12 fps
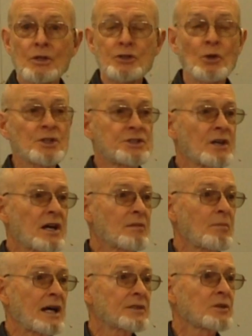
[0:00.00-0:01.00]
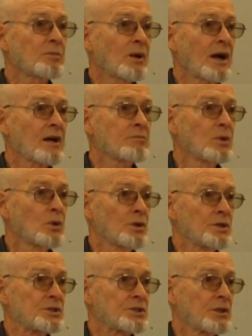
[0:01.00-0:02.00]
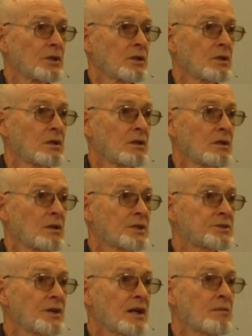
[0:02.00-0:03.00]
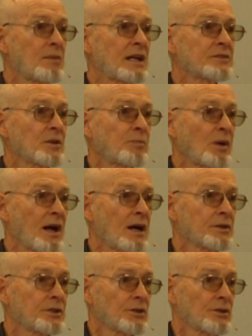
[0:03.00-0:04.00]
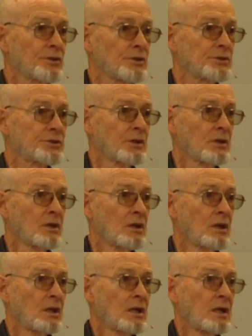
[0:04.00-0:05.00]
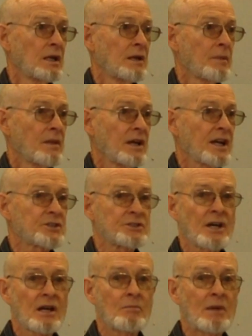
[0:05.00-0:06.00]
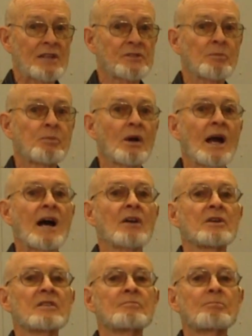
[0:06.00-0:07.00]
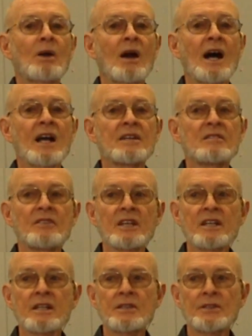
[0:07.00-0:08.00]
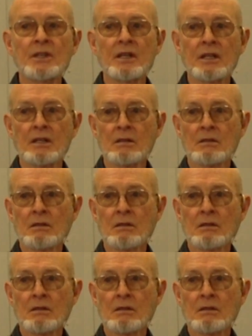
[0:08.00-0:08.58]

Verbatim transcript: So it's not about the proud boys. It's not about the proud girls. It's not about the proud of, pride of anything.